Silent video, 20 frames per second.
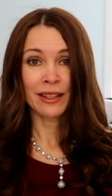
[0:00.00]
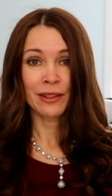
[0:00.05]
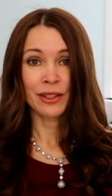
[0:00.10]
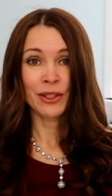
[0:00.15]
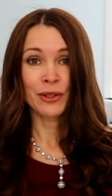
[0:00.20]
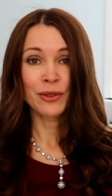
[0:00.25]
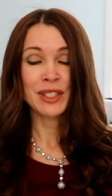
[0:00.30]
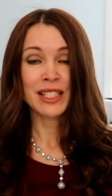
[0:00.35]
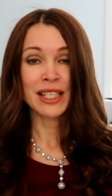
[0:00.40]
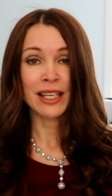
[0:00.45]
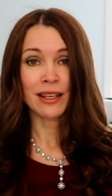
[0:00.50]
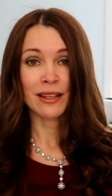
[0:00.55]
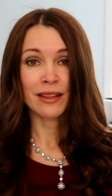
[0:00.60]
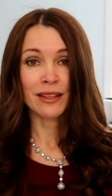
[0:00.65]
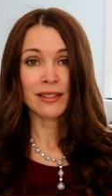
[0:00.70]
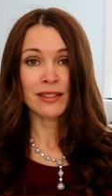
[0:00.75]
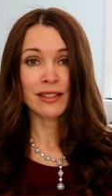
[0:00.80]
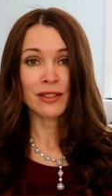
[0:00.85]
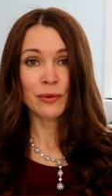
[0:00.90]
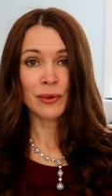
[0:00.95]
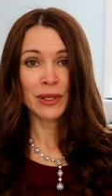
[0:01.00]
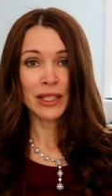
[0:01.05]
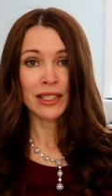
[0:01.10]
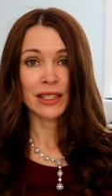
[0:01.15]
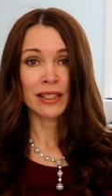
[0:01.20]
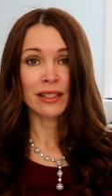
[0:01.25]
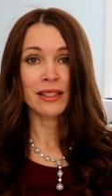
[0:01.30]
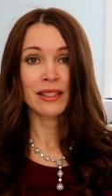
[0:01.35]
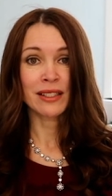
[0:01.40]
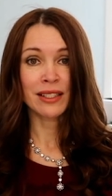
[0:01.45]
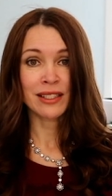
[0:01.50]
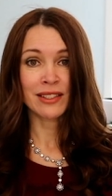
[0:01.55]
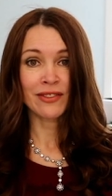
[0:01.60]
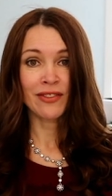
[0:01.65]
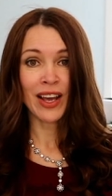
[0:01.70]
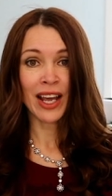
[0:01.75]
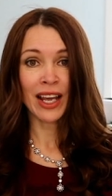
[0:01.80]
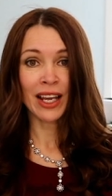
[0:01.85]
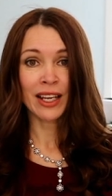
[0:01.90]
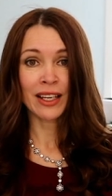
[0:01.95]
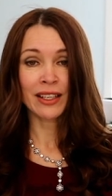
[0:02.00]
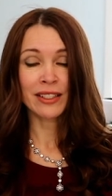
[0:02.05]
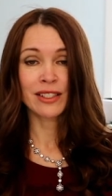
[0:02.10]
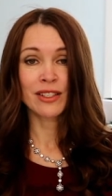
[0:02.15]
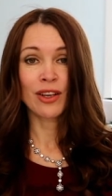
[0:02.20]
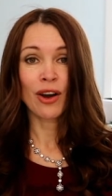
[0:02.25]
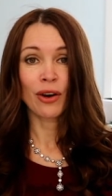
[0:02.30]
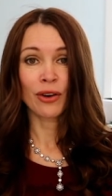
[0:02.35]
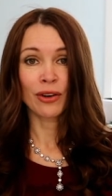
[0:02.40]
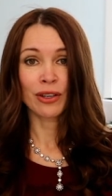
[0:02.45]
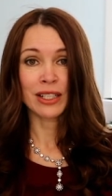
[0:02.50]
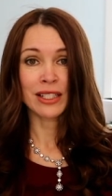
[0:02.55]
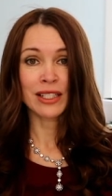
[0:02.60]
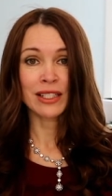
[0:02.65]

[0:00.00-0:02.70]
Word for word: using this word sveiks or